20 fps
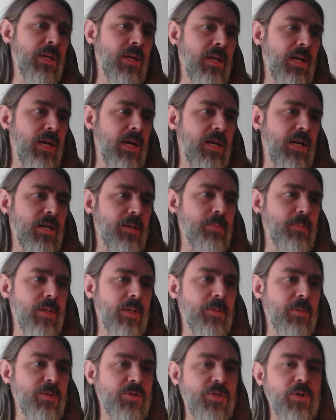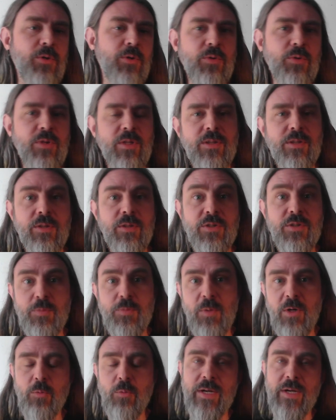So the
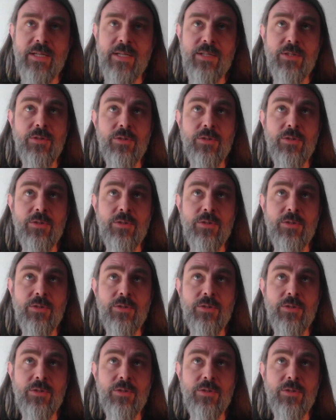smart way